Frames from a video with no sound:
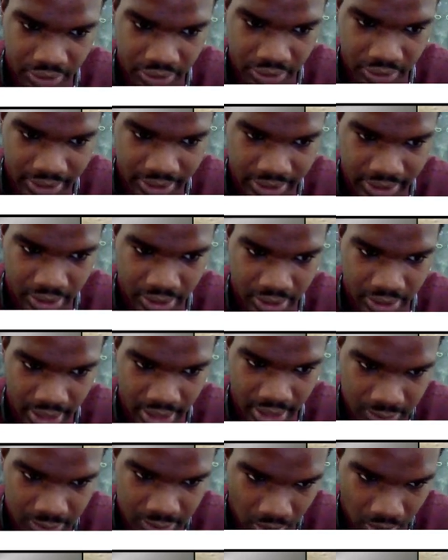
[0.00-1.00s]
here. The next
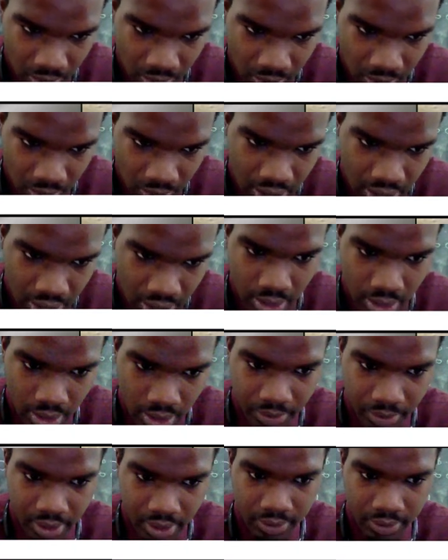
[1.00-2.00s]
point is all the way up
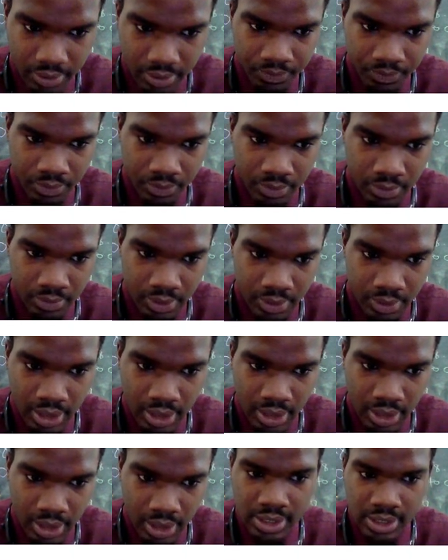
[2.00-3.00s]
here. Okay?
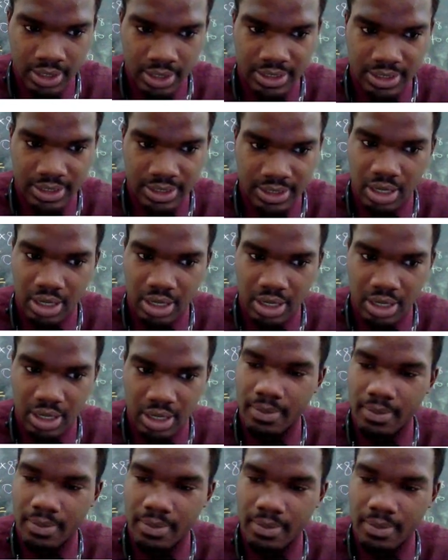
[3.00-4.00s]
So that would not be
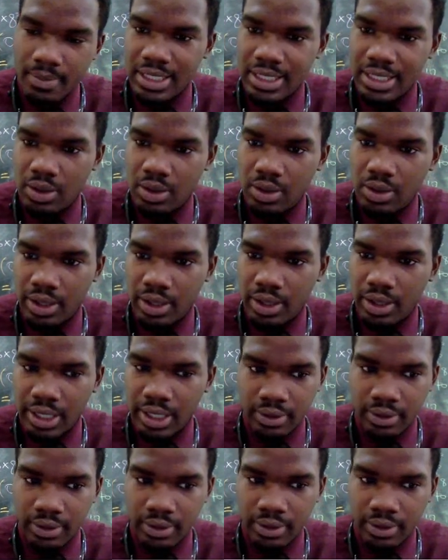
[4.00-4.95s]
an equal area.